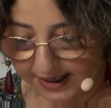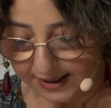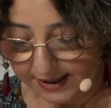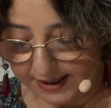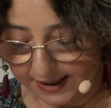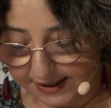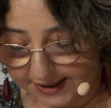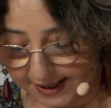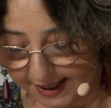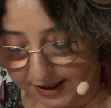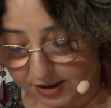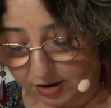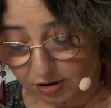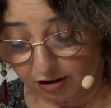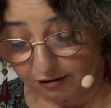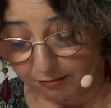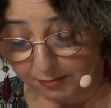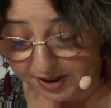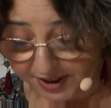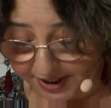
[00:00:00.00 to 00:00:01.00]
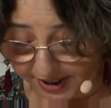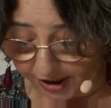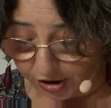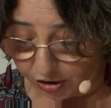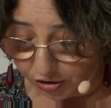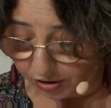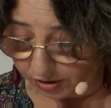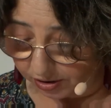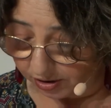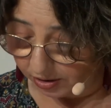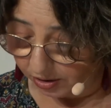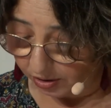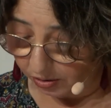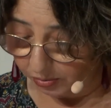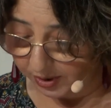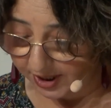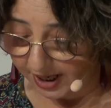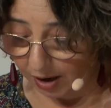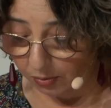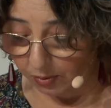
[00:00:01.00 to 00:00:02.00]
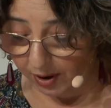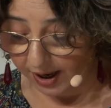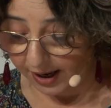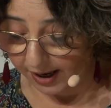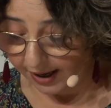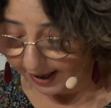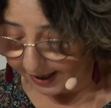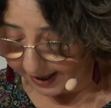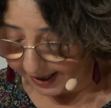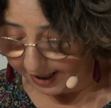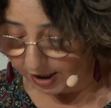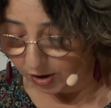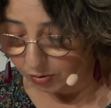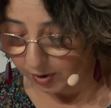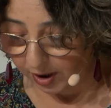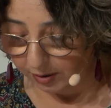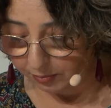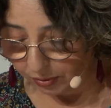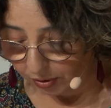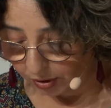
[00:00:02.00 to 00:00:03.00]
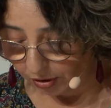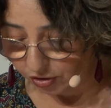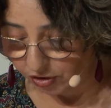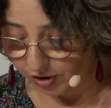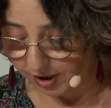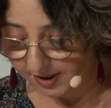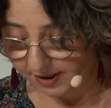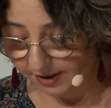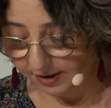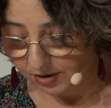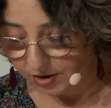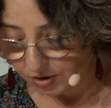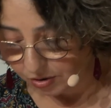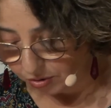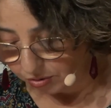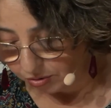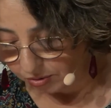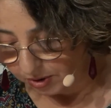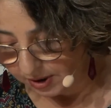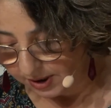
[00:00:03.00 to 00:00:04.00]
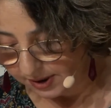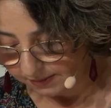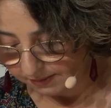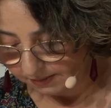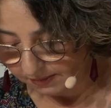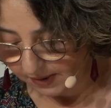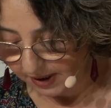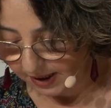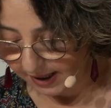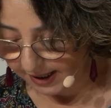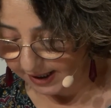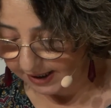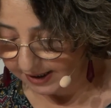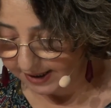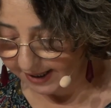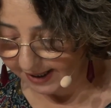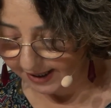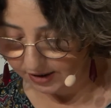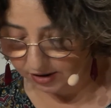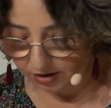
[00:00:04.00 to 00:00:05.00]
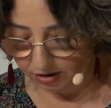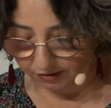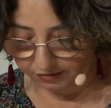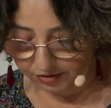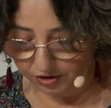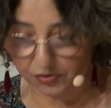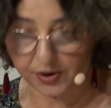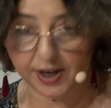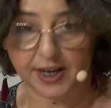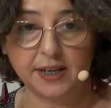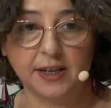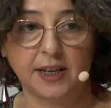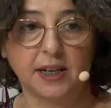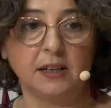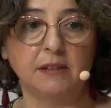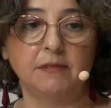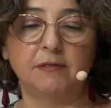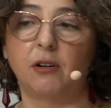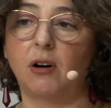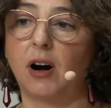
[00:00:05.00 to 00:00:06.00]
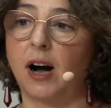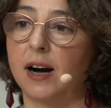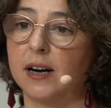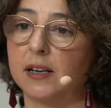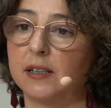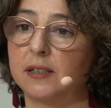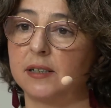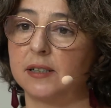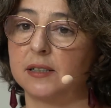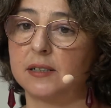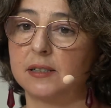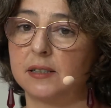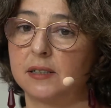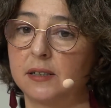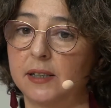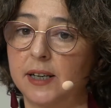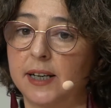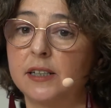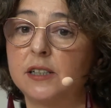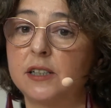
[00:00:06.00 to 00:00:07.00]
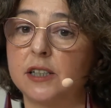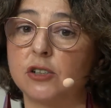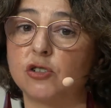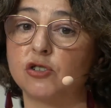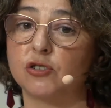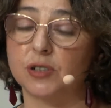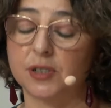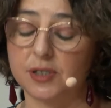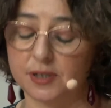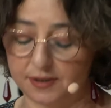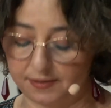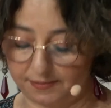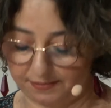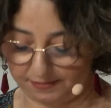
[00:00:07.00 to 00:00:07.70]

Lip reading: that of mediation with our annual projects in schools, and that of training for artists and teachers.